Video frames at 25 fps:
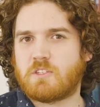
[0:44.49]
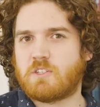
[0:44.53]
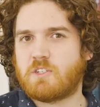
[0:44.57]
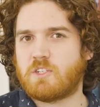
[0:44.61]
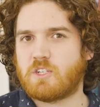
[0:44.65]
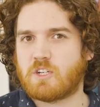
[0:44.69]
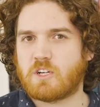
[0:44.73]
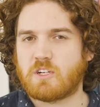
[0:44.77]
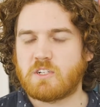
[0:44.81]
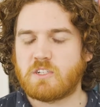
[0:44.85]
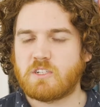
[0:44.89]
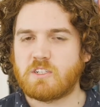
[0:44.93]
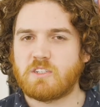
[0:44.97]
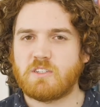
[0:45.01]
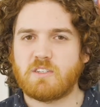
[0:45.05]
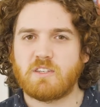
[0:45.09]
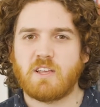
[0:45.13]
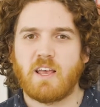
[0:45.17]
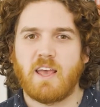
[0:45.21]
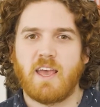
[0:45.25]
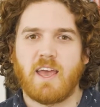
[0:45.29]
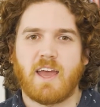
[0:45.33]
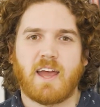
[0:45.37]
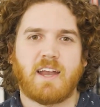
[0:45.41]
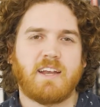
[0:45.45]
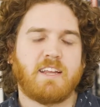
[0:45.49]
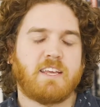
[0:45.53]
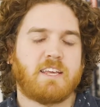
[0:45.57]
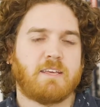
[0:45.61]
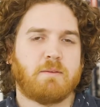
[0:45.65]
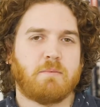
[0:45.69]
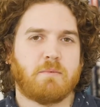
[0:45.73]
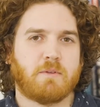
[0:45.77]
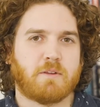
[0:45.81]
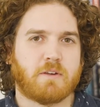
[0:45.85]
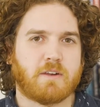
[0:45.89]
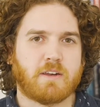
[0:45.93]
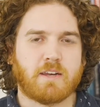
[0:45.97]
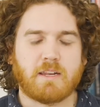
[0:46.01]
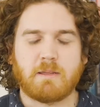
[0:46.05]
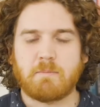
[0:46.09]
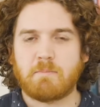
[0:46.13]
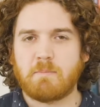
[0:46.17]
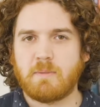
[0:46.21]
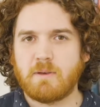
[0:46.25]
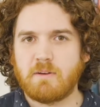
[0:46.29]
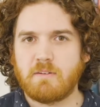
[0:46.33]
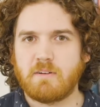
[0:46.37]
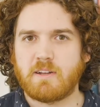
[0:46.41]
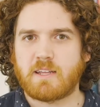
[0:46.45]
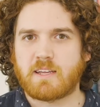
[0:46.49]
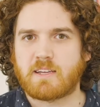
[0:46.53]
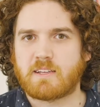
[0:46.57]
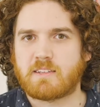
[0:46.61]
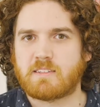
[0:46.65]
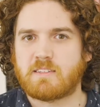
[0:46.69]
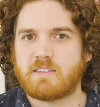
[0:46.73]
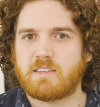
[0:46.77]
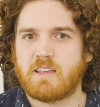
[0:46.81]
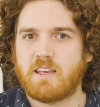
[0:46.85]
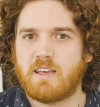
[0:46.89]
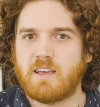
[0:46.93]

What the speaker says: churches, and community buildings.